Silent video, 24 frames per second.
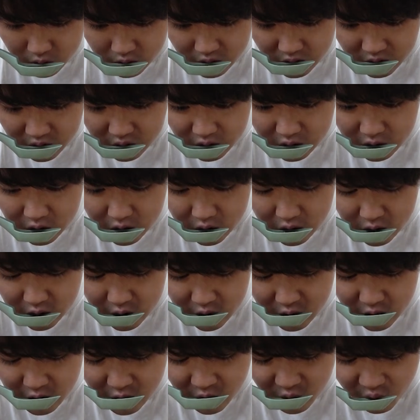the soup.
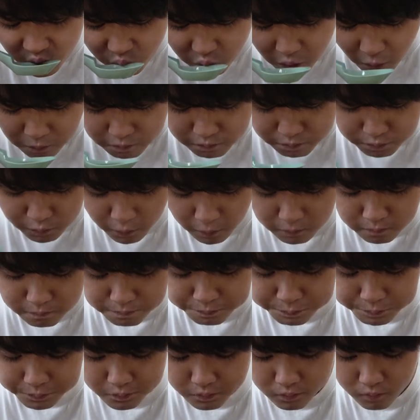
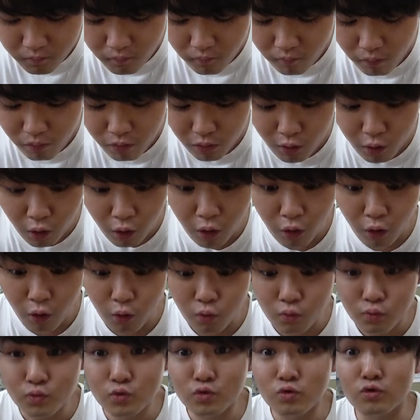Wow!
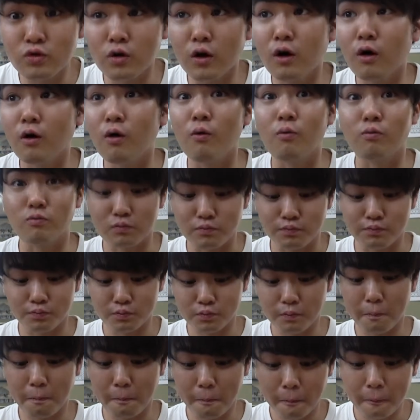As Susuru suspected,
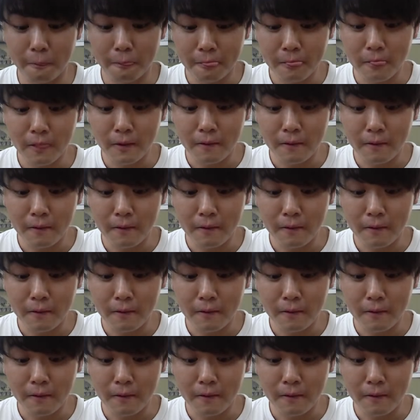the soup is